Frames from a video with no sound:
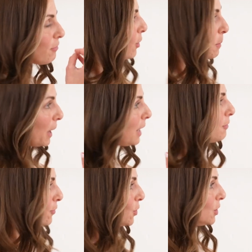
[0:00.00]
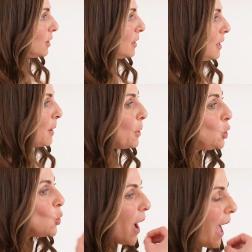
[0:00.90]
very painful, but
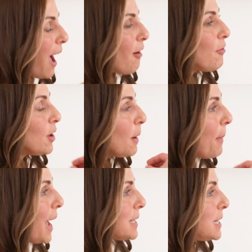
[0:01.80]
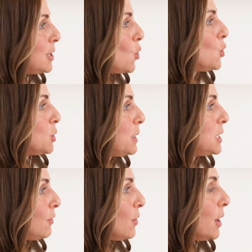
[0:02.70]
you have the capacity to hold
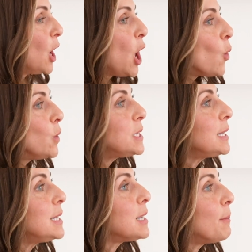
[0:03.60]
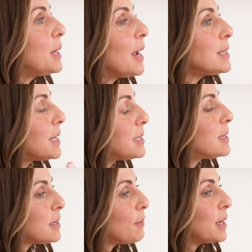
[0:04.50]
space for it. Recently, I said to
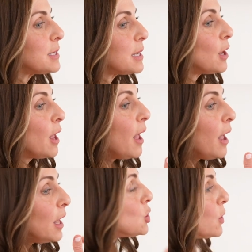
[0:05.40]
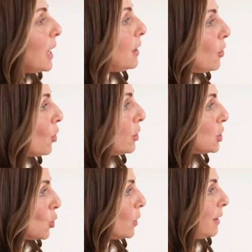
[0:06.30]
somebody, I said, it's okay
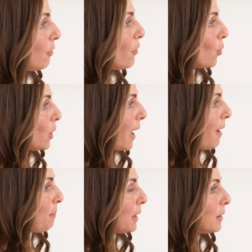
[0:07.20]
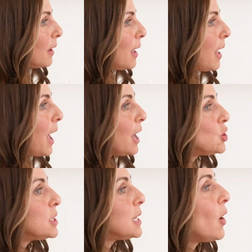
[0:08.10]
to grieve over what happened. And
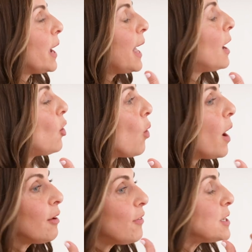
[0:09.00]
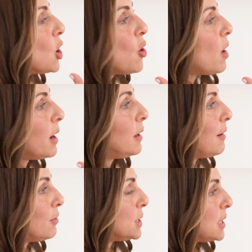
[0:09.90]
she said, no, I can't cry. If I start crying, I'll
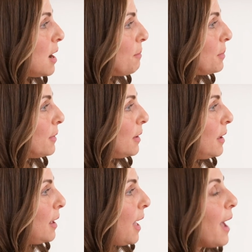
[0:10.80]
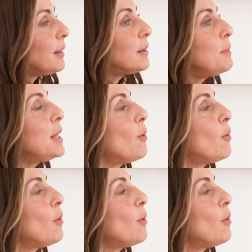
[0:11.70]
never stop. And to me,